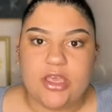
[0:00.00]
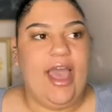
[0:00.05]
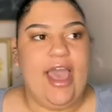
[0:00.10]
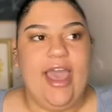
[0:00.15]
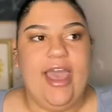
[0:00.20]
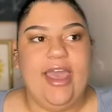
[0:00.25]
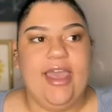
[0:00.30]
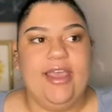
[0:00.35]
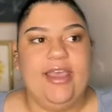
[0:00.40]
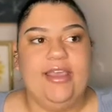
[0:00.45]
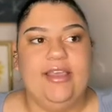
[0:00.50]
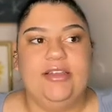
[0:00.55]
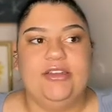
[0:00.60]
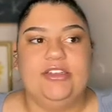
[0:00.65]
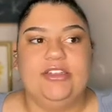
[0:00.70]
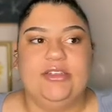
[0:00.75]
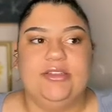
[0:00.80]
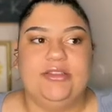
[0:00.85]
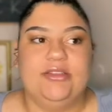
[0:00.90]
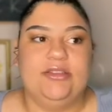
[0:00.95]

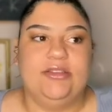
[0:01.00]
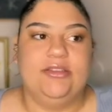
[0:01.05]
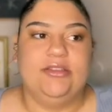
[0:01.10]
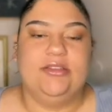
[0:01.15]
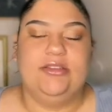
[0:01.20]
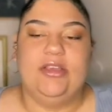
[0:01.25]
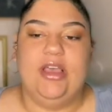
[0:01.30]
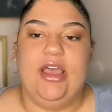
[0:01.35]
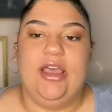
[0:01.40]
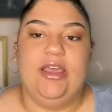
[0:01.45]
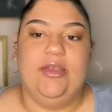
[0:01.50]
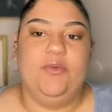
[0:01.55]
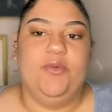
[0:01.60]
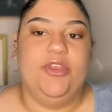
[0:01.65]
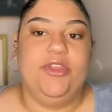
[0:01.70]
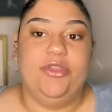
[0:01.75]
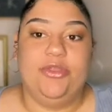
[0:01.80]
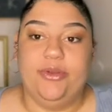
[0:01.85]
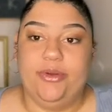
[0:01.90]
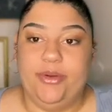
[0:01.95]
I
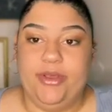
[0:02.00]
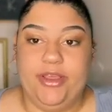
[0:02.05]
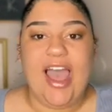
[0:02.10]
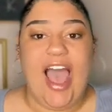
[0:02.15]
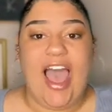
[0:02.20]
went through it.